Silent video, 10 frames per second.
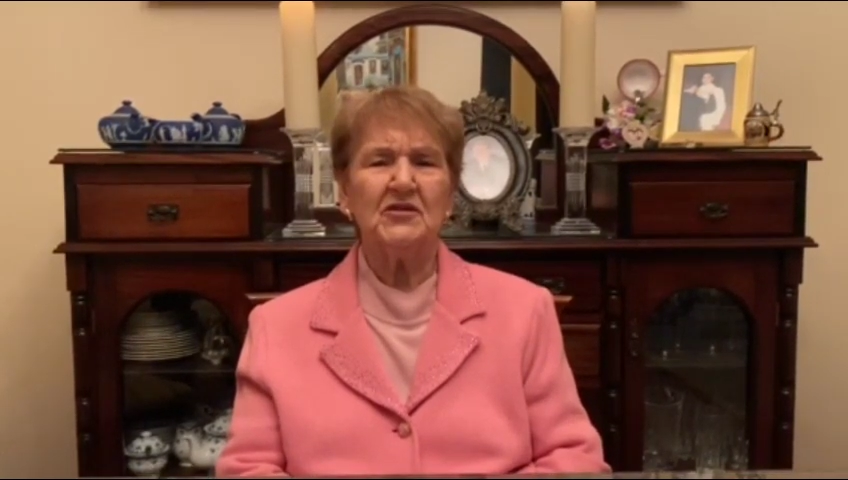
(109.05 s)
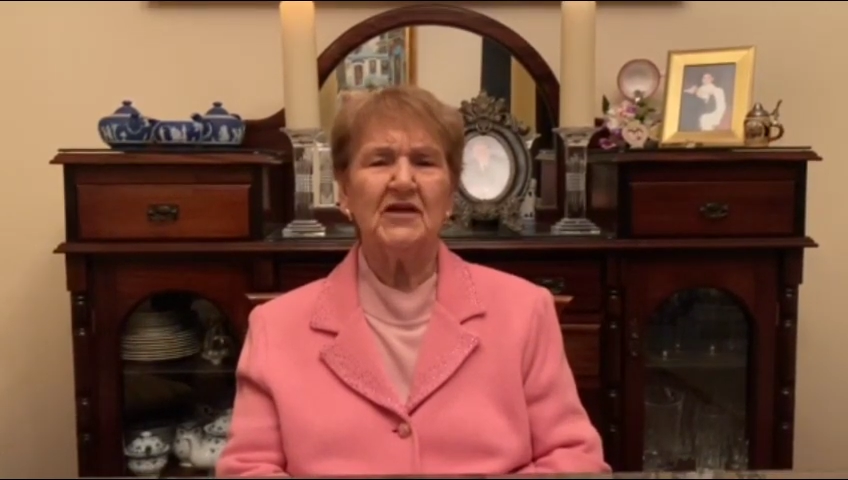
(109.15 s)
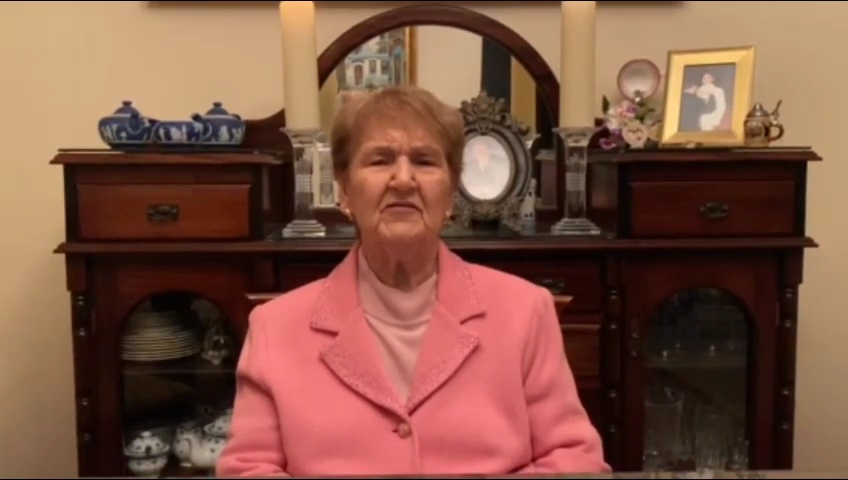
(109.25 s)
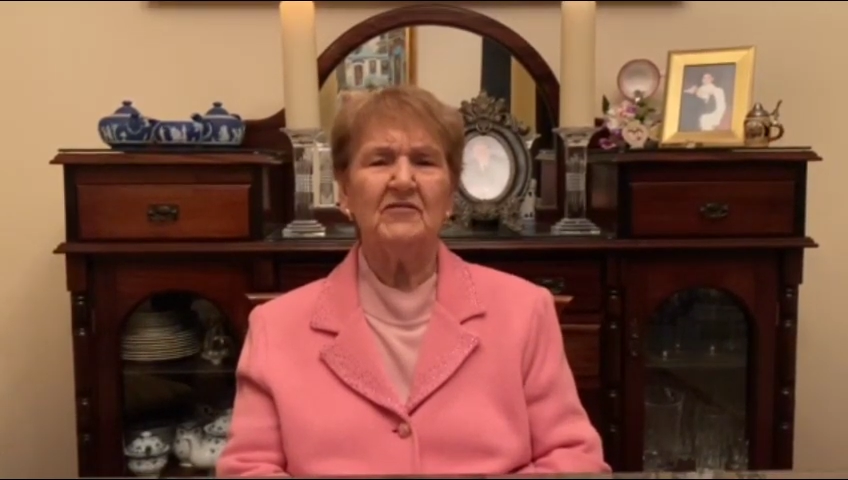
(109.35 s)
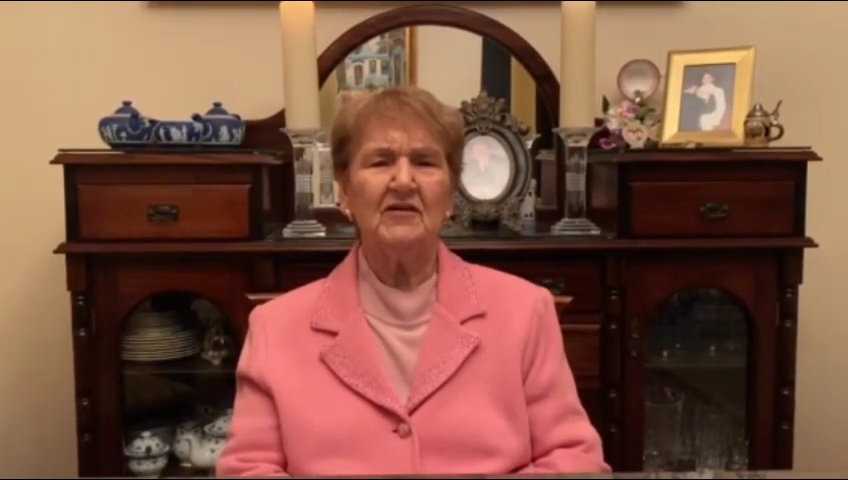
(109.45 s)

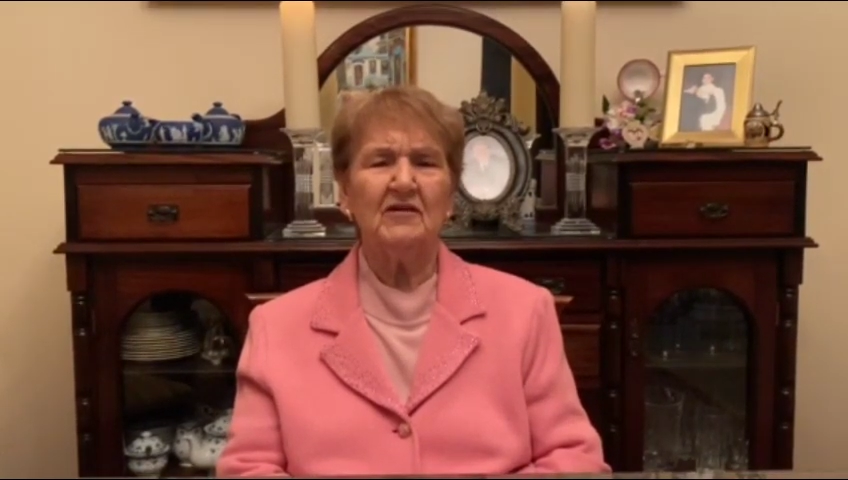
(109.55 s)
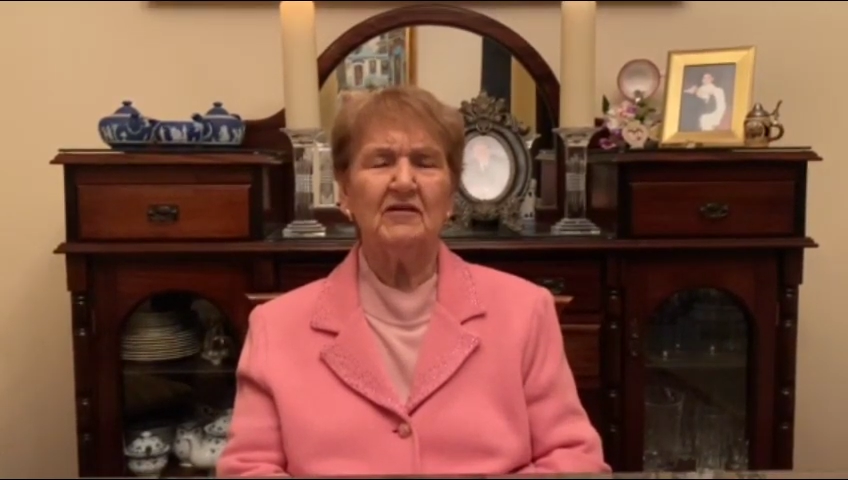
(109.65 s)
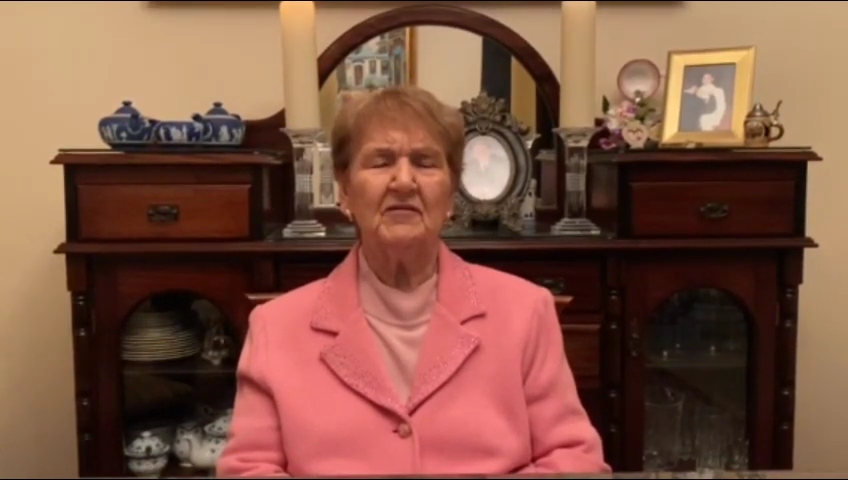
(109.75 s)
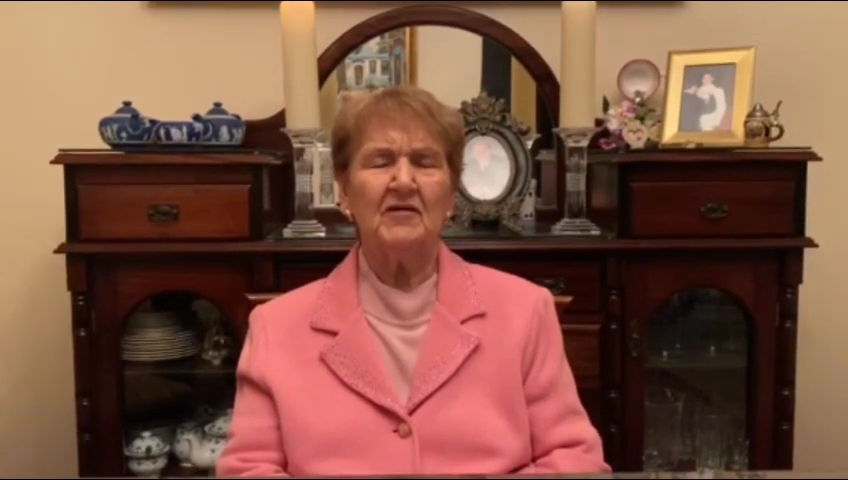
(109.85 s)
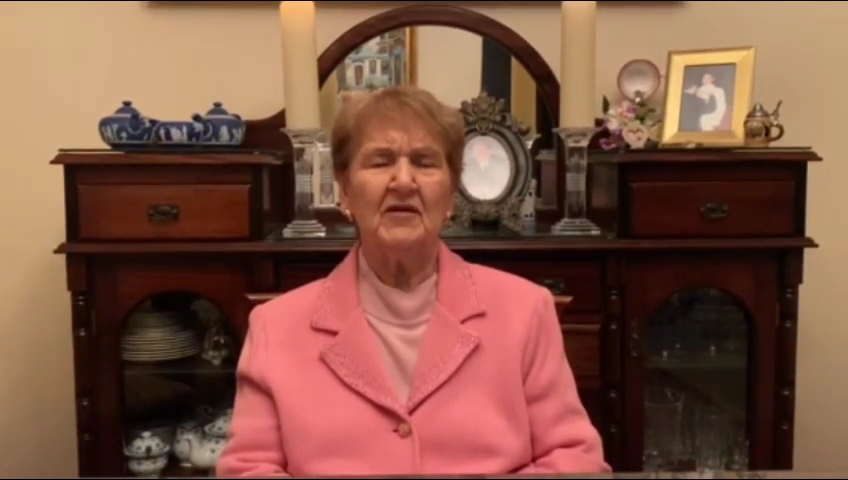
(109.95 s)
heaven
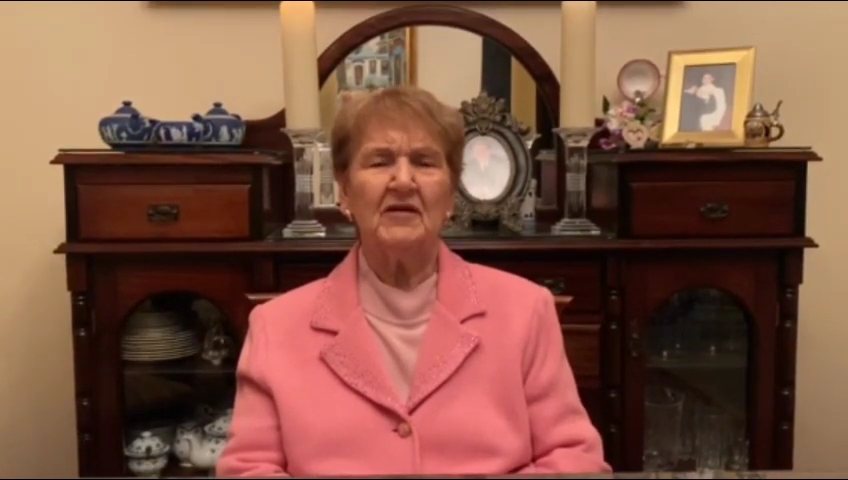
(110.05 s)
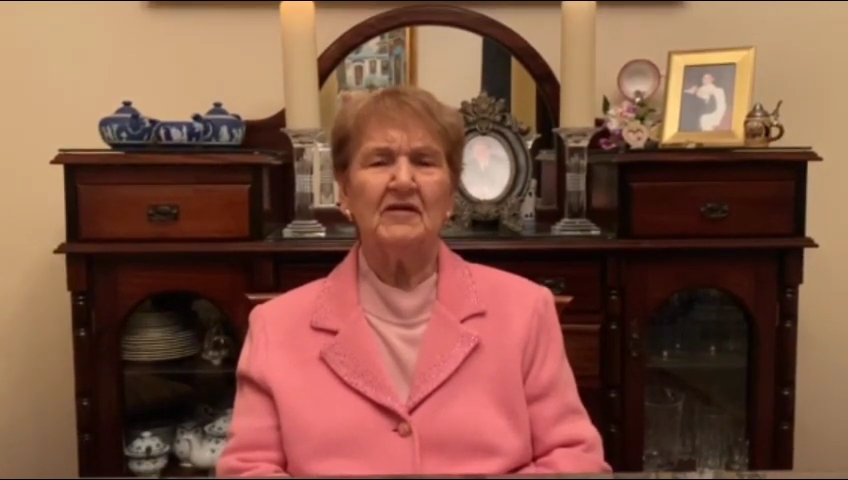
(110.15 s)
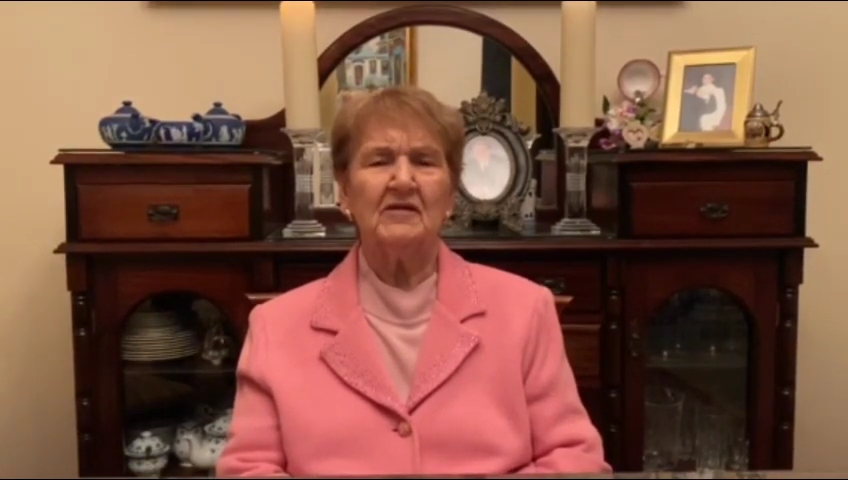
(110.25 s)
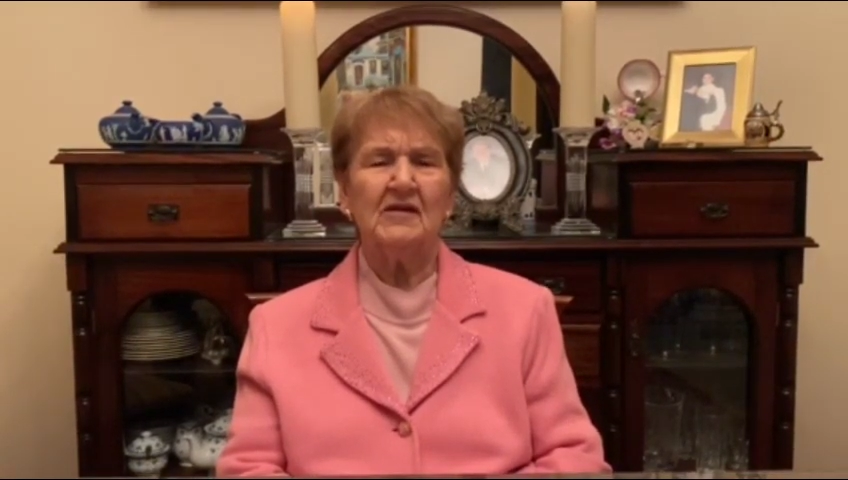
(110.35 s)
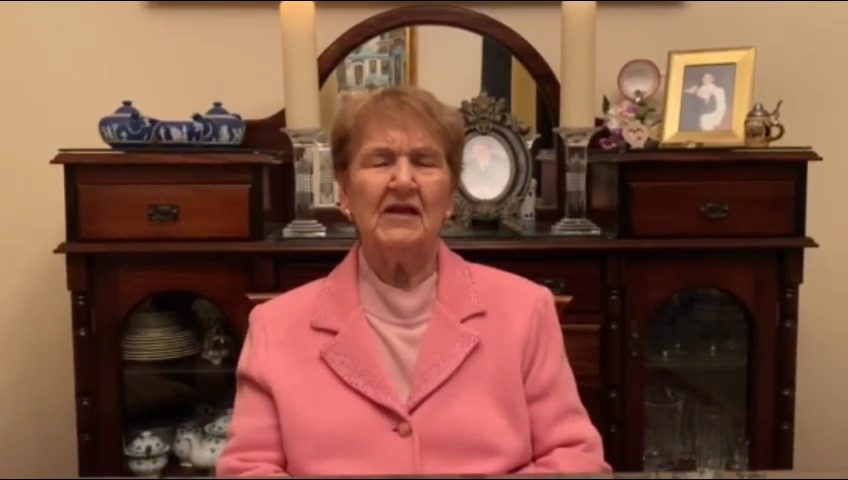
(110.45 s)

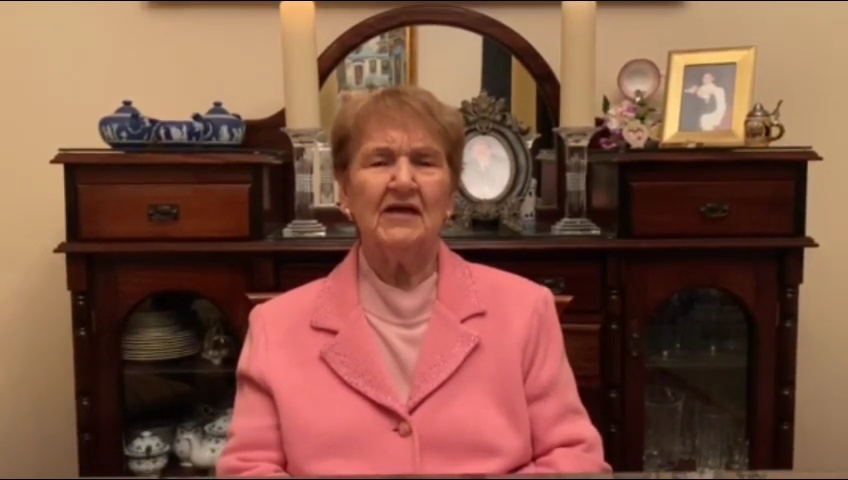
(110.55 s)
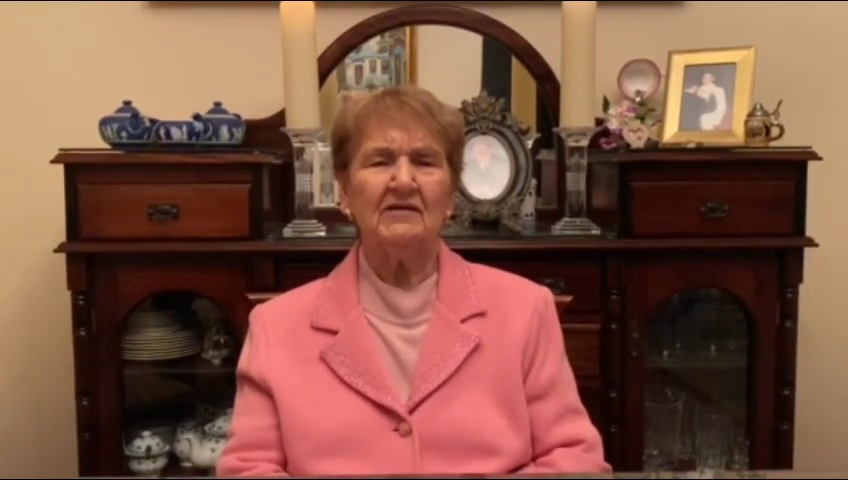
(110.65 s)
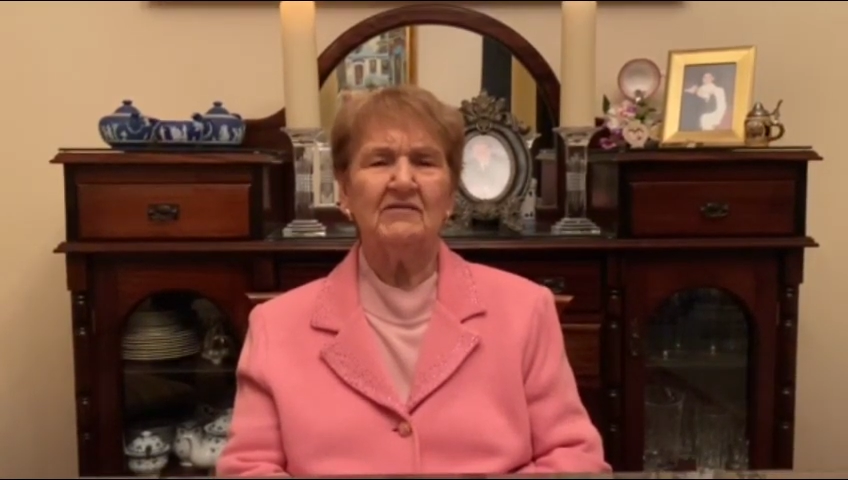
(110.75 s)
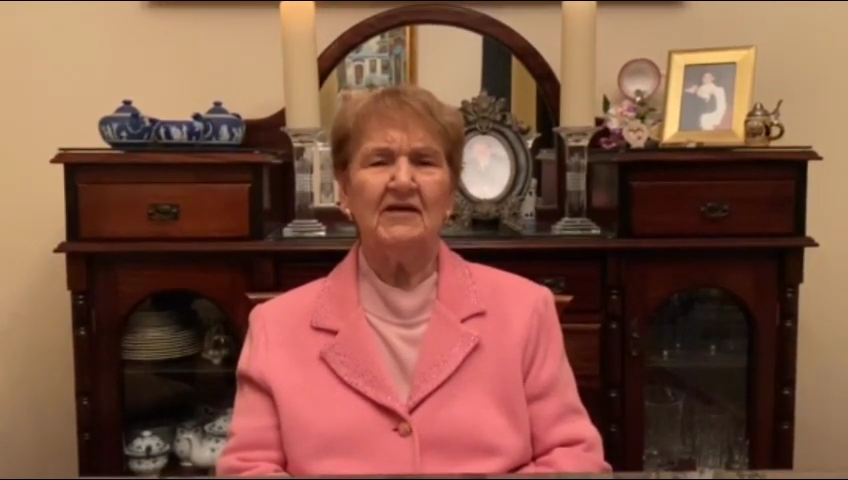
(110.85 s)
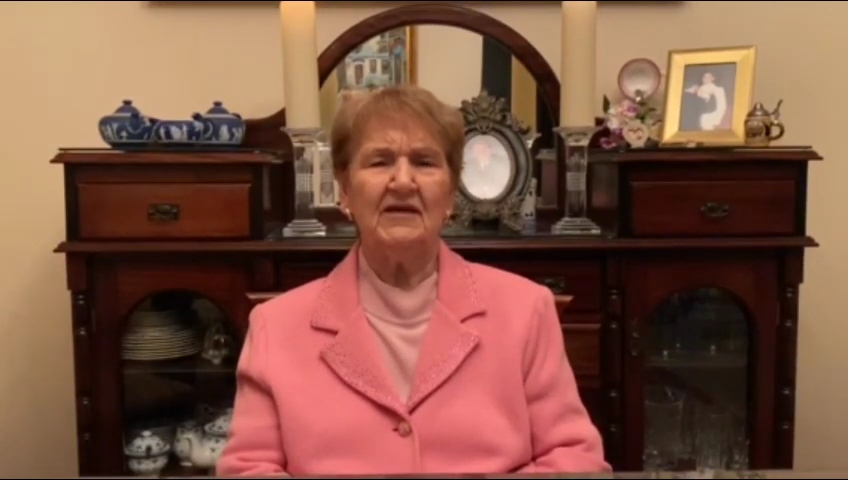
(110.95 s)
like
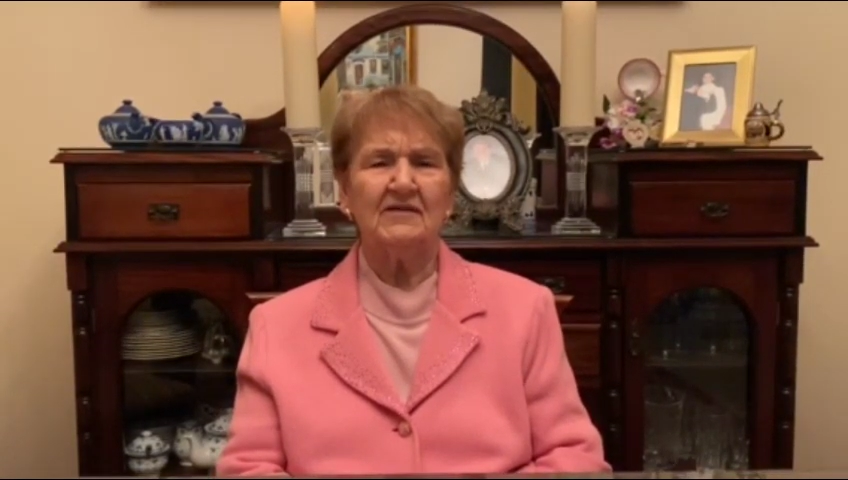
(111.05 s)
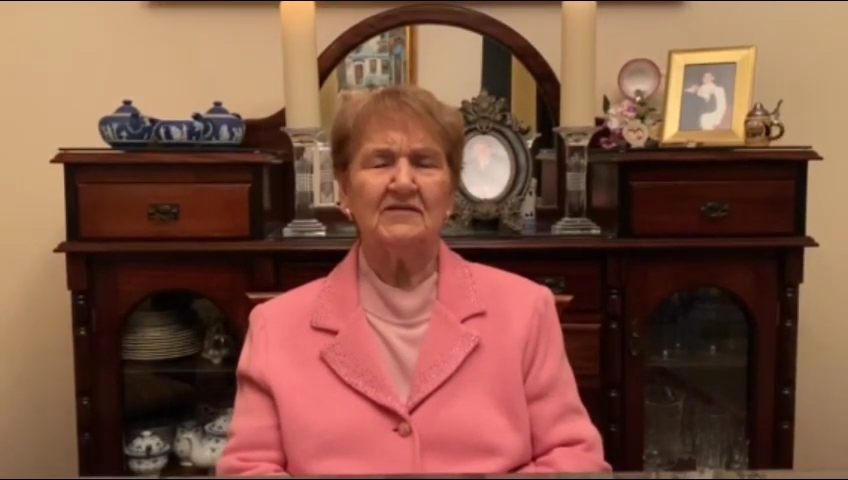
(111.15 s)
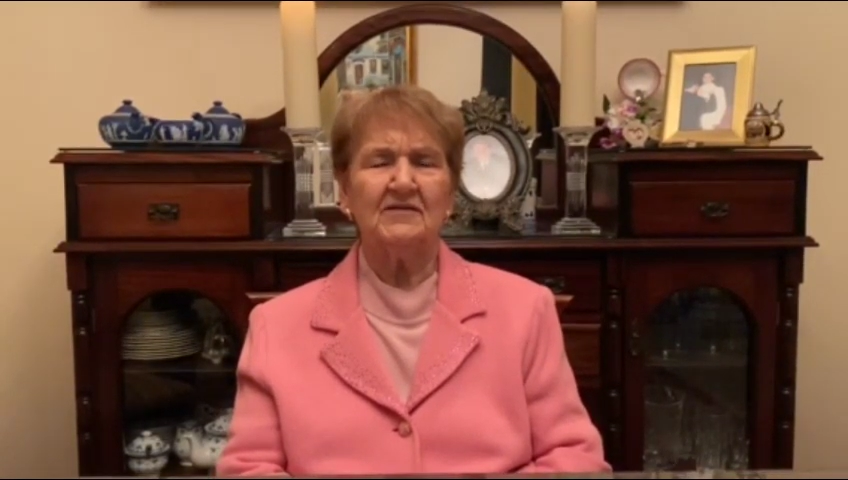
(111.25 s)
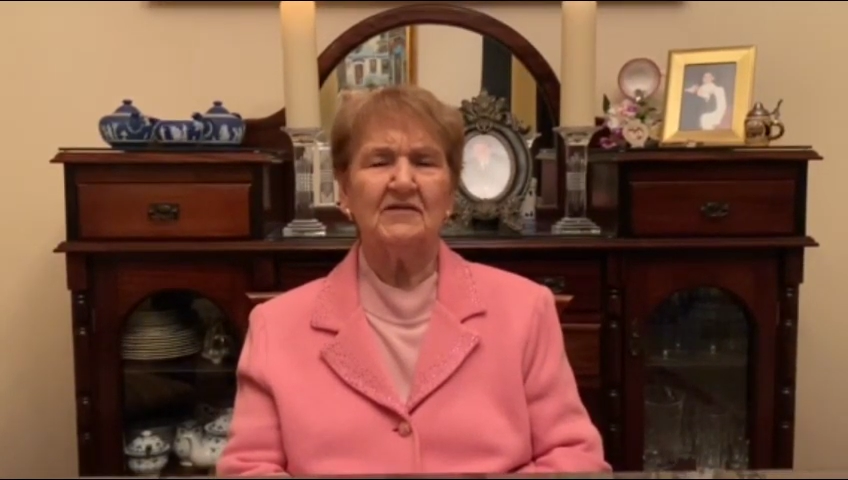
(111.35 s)
that.